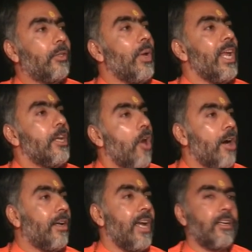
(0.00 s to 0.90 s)
to
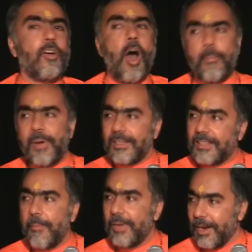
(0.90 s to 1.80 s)
inaugurate corporate
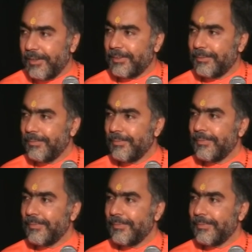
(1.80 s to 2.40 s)
seminars.